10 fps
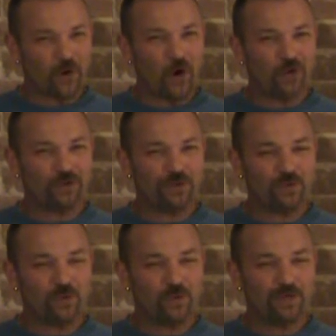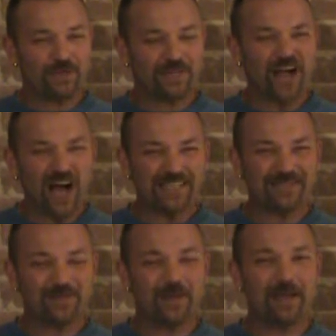holiday mode in
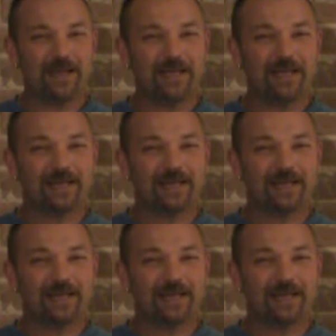Nkhata Bay,